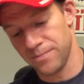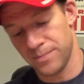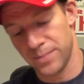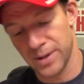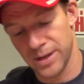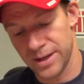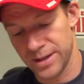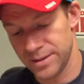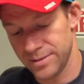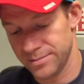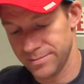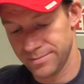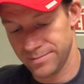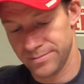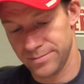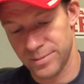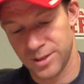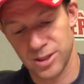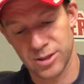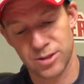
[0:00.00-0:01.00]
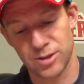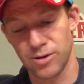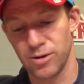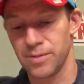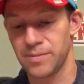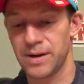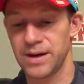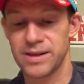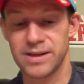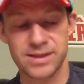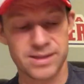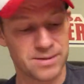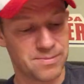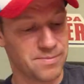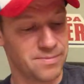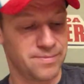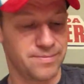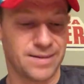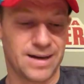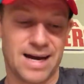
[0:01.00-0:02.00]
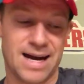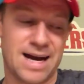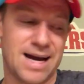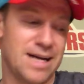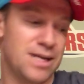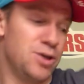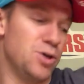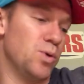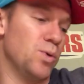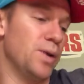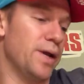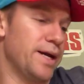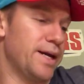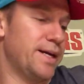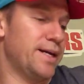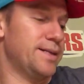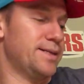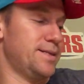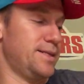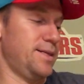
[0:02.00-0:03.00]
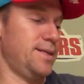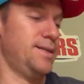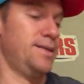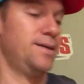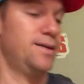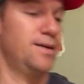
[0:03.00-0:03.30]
But just going by this, I don't like it.